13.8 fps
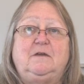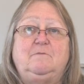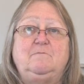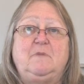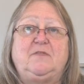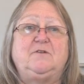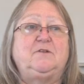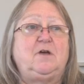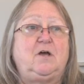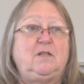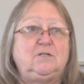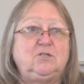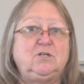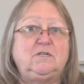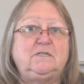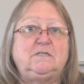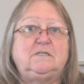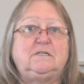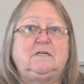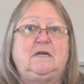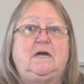
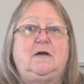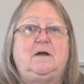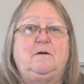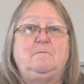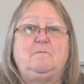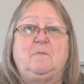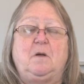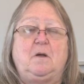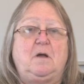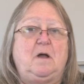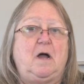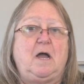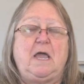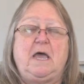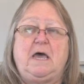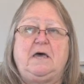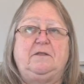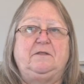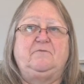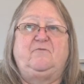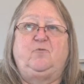methodologist. I
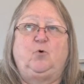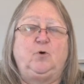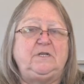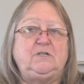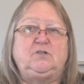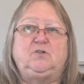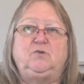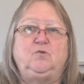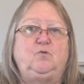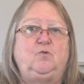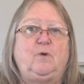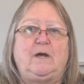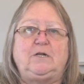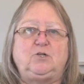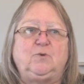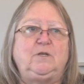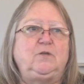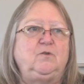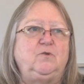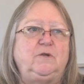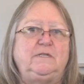had 42 graduate
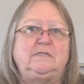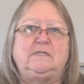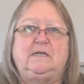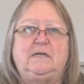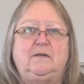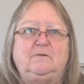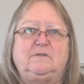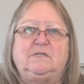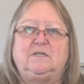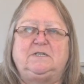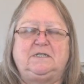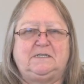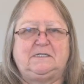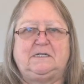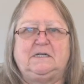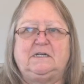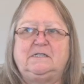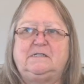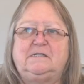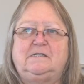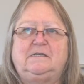units in
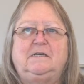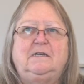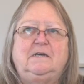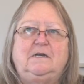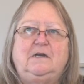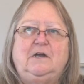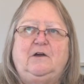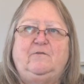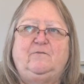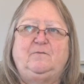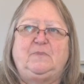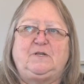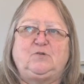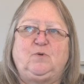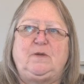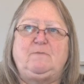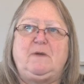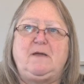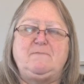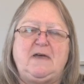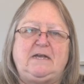statistics between
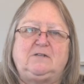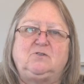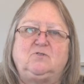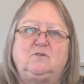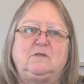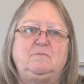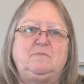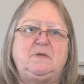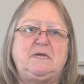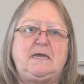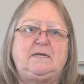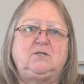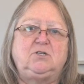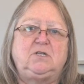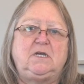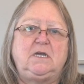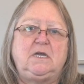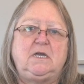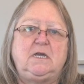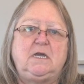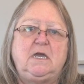my master's and
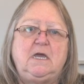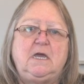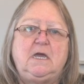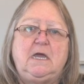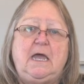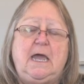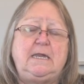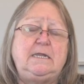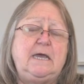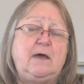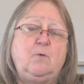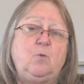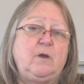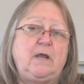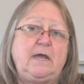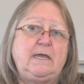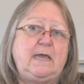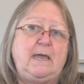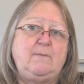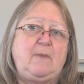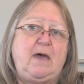PhD. And yet when I
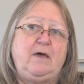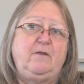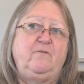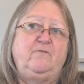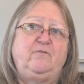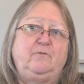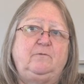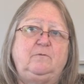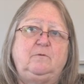came out of